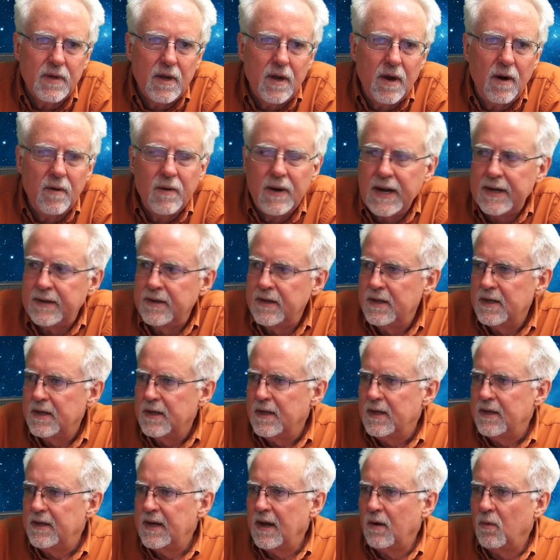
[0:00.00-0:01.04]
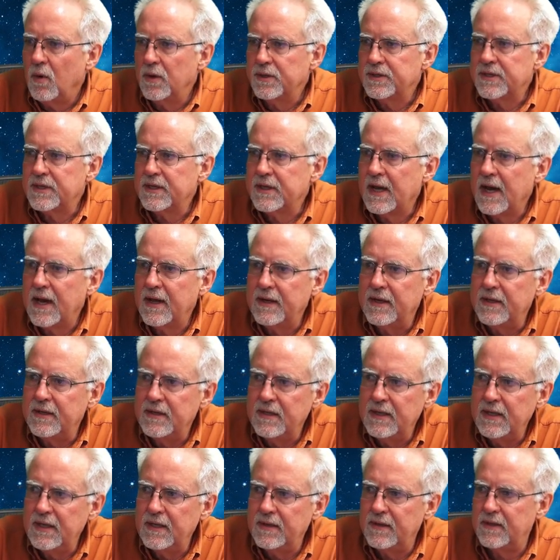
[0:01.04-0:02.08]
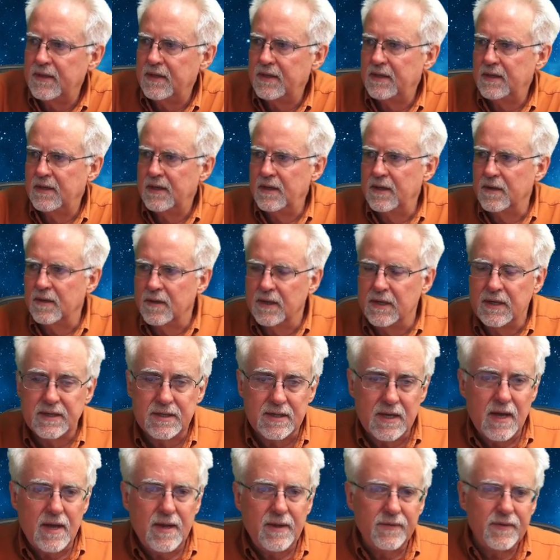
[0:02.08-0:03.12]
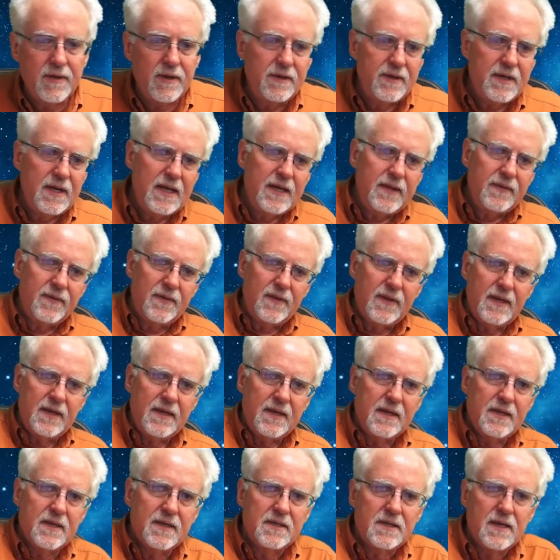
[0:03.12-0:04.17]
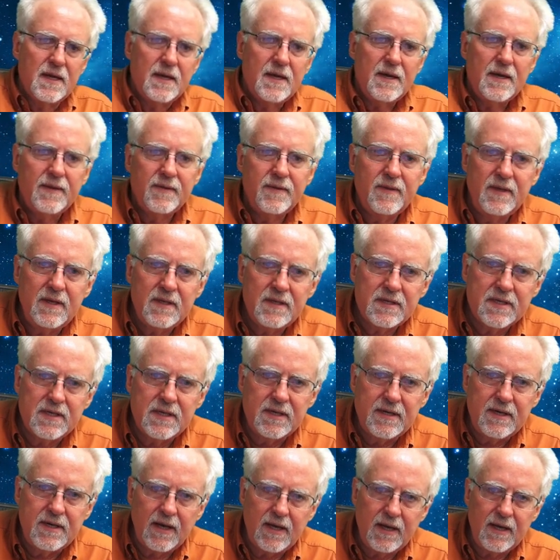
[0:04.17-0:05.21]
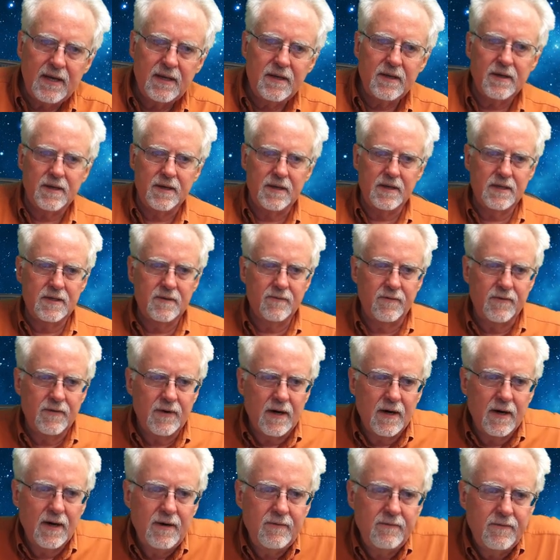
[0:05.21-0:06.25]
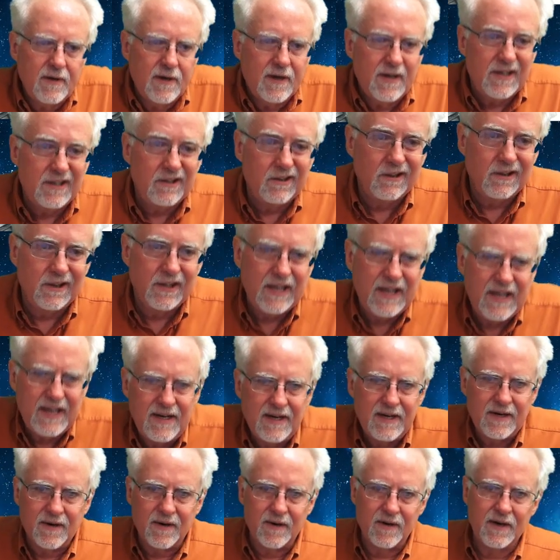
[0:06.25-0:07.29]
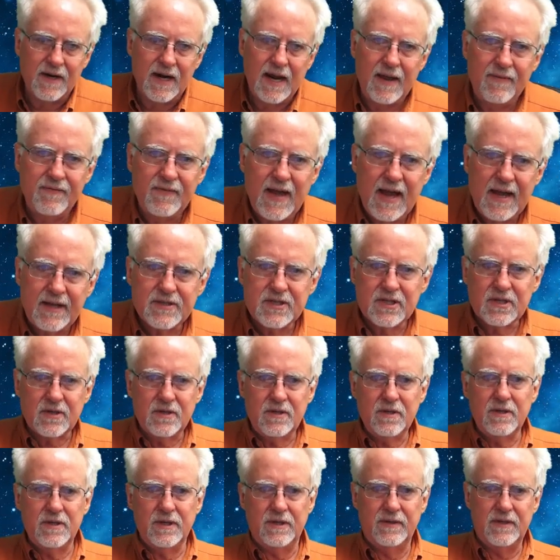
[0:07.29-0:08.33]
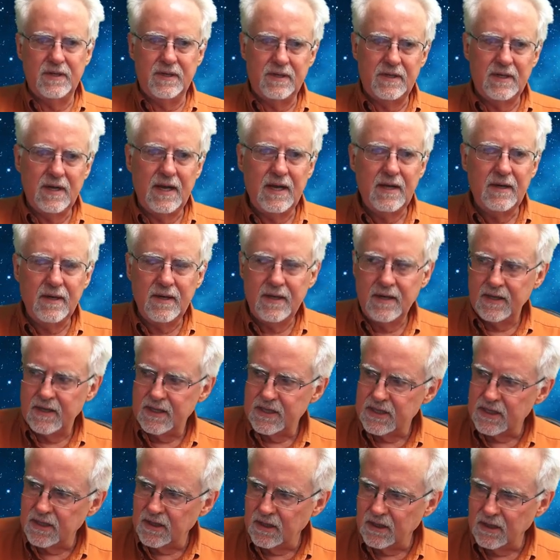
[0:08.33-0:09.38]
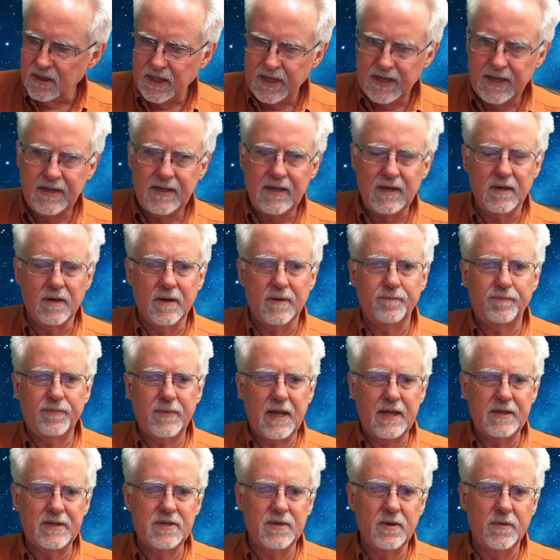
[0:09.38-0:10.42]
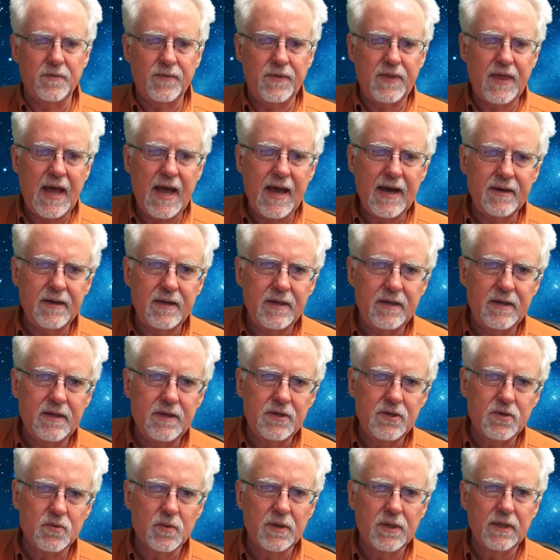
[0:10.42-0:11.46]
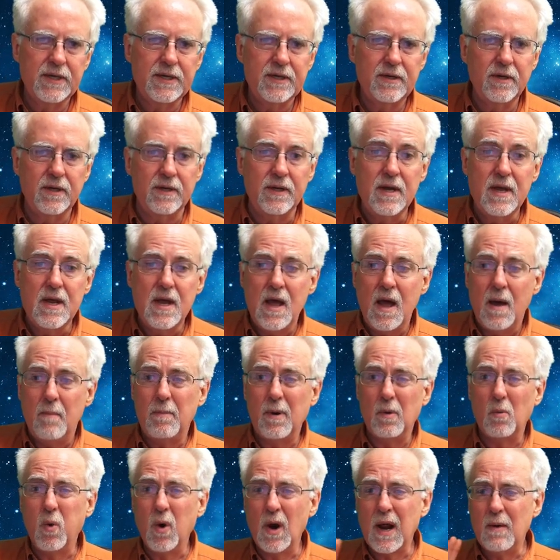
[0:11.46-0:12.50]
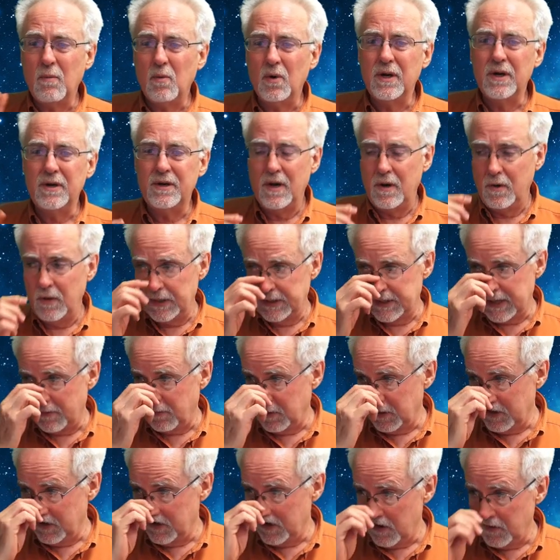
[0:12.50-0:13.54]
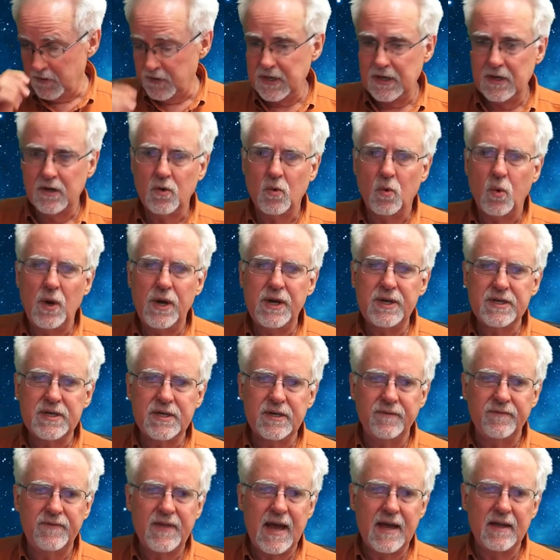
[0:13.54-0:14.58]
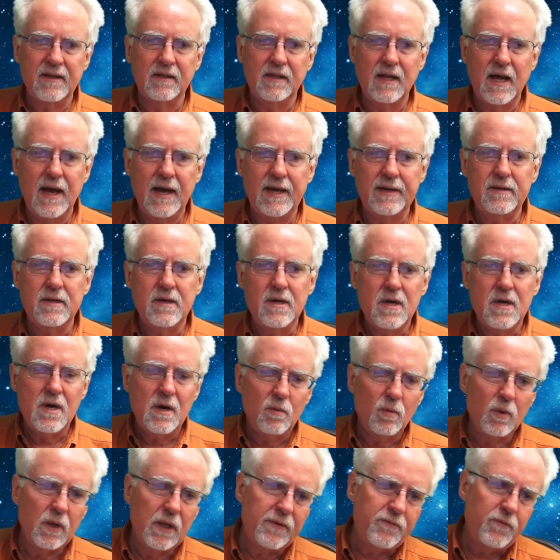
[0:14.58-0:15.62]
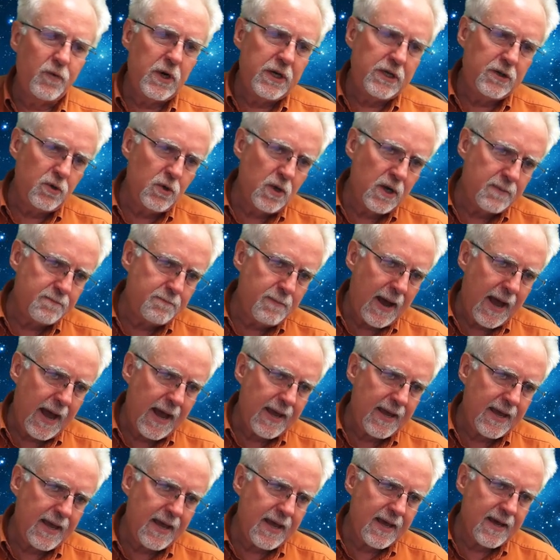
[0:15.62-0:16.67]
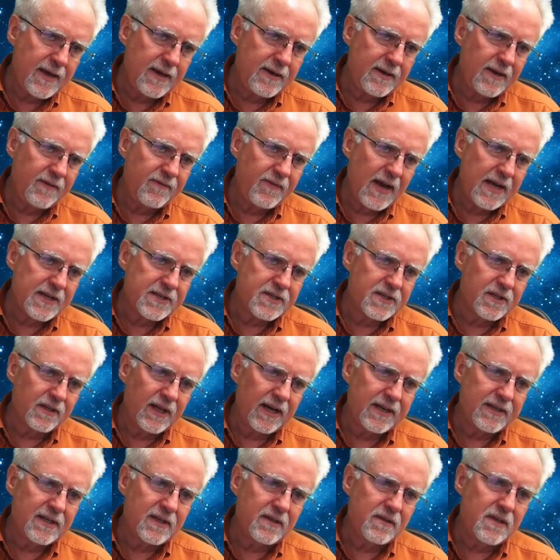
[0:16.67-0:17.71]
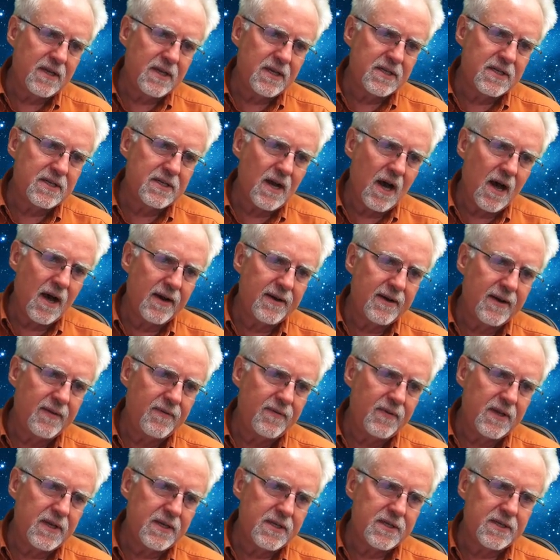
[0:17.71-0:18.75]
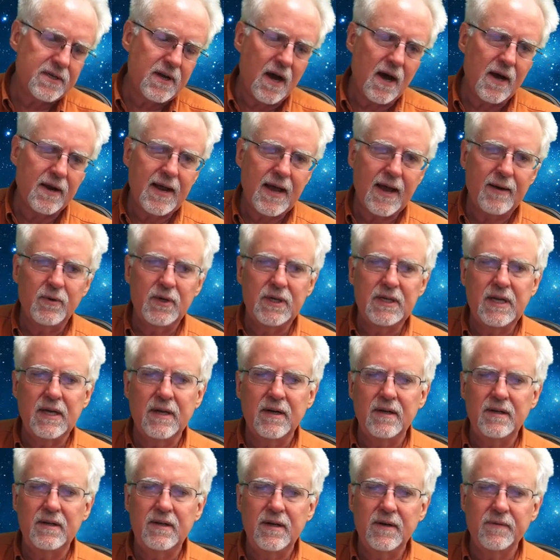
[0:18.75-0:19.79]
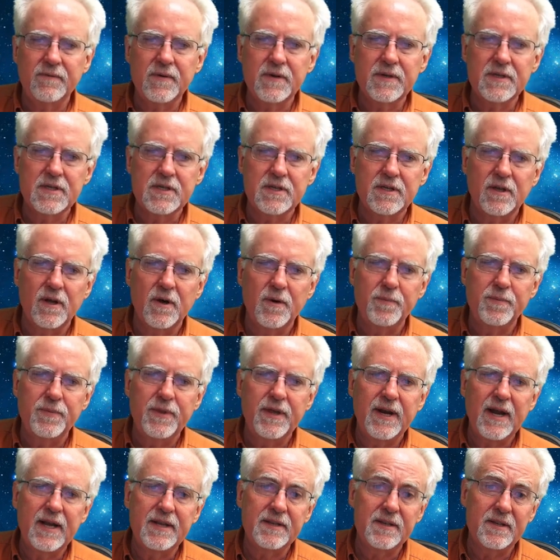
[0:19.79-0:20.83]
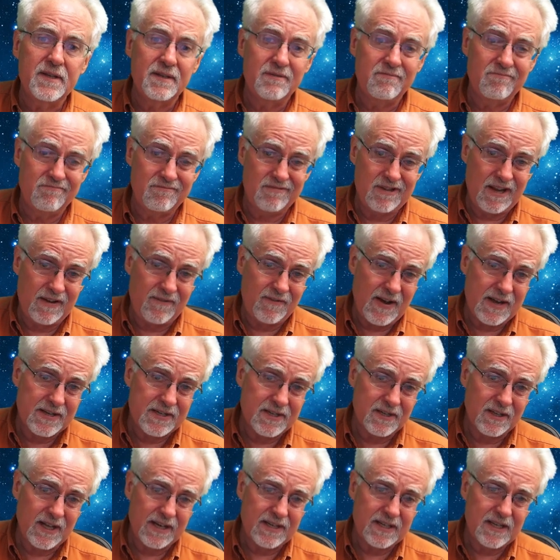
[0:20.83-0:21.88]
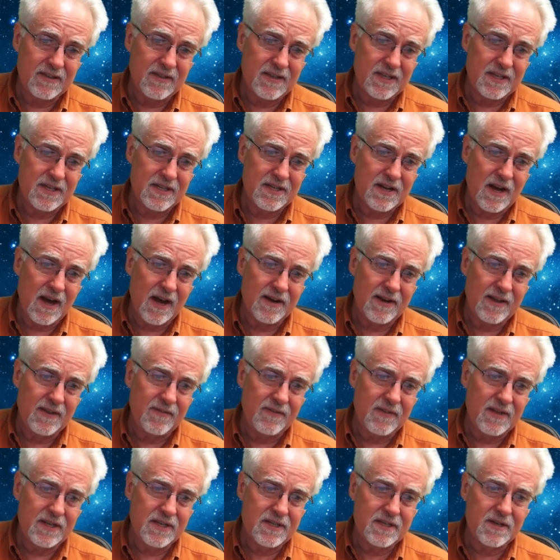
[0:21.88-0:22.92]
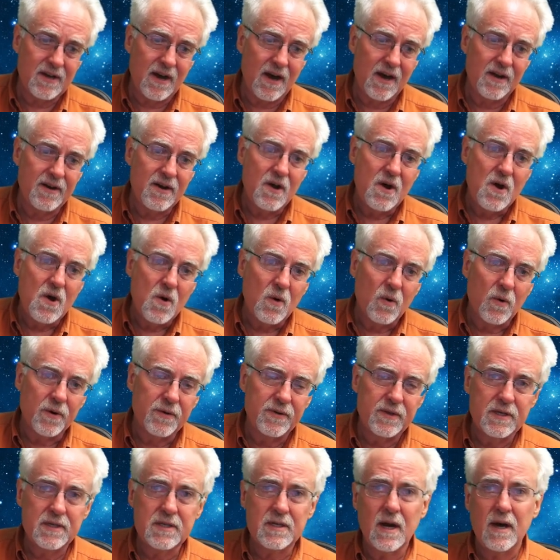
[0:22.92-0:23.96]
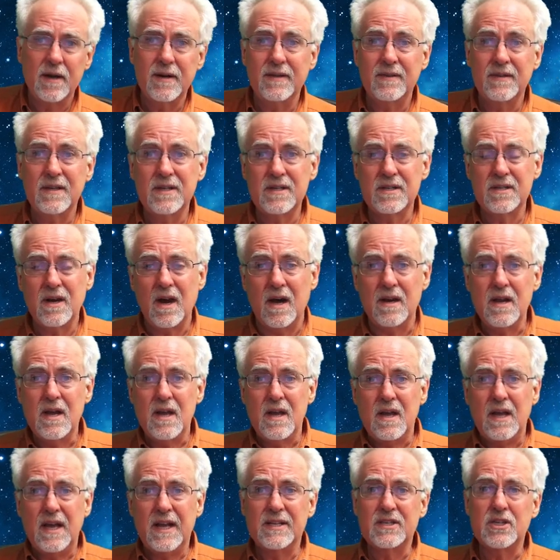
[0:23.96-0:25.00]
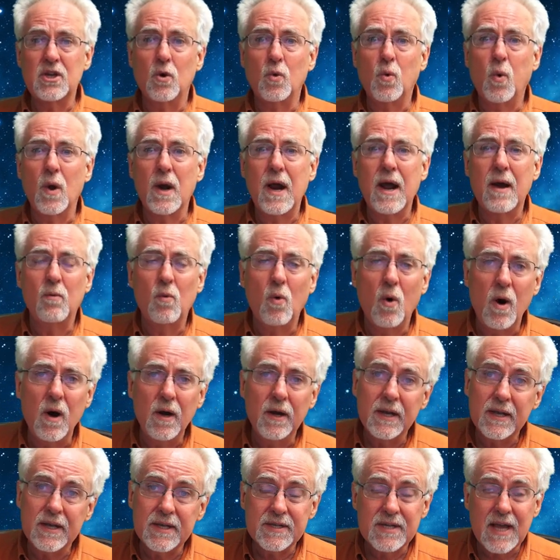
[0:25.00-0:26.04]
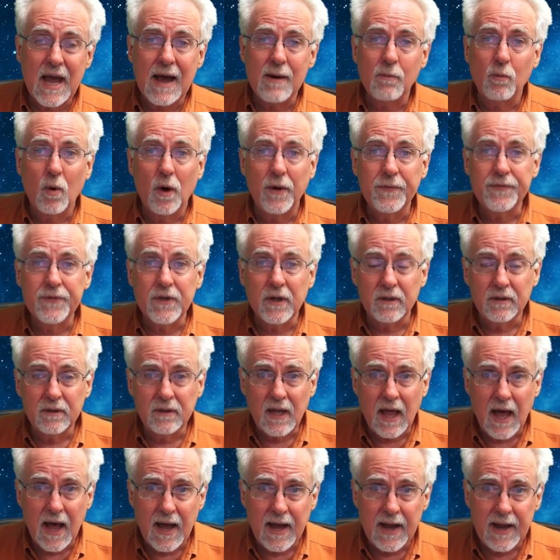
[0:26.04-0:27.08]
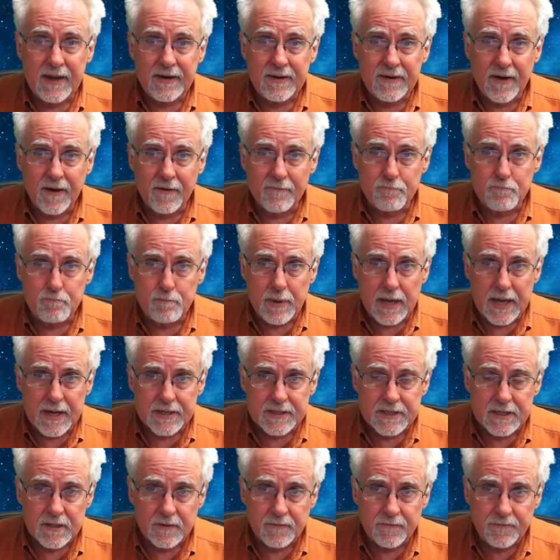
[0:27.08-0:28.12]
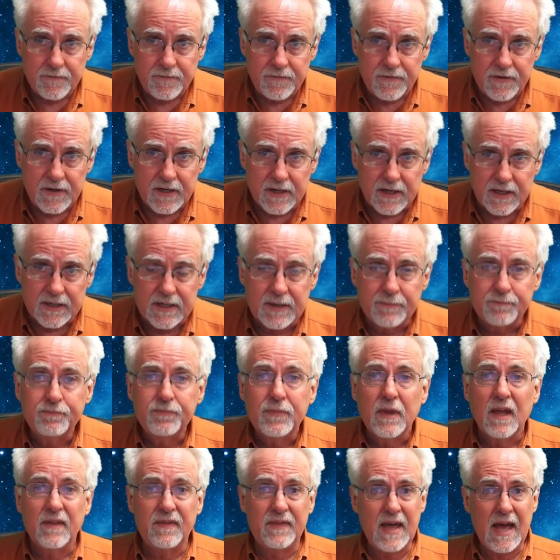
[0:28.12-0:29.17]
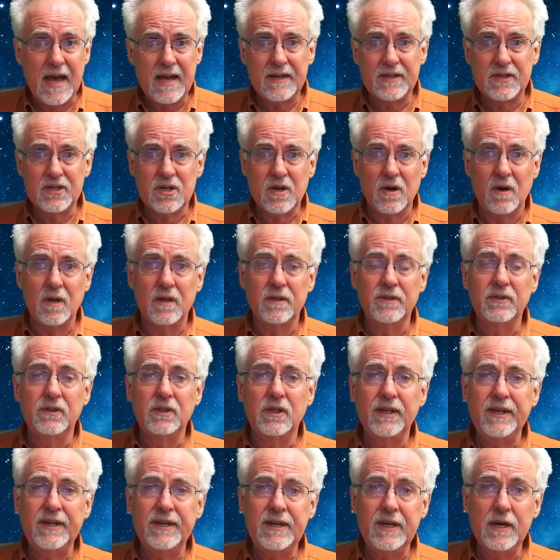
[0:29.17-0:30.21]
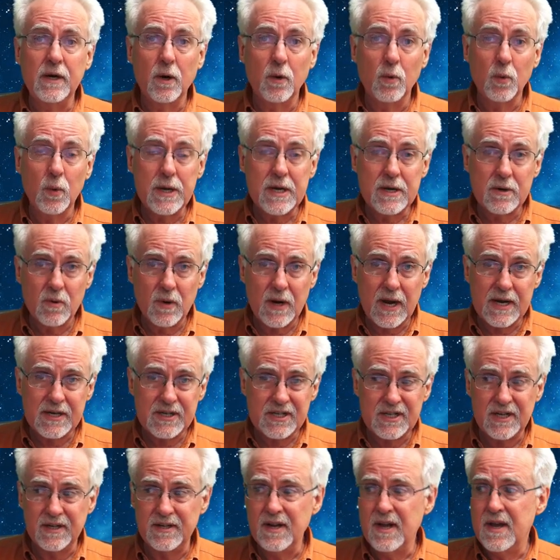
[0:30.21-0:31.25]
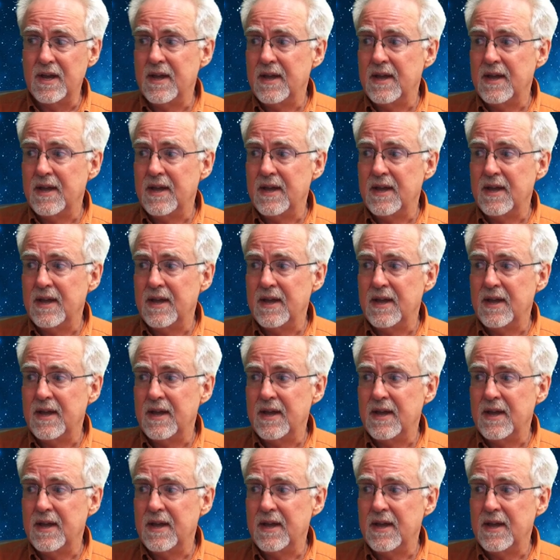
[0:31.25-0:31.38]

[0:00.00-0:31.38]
All right, now what's the kind of neat thing here is, the neat thing is this data is very, very linear, and that's good. The data is linear, and so that is really good. But what I want to know is I want to know the equation of that line. Well, if we do it by hand, if I selected this dot and this dot, I would get a different slope than I if I selected this dot and this dot, or this dot and this dot. And so what I want is I want the line of best fit. That is called linear regression.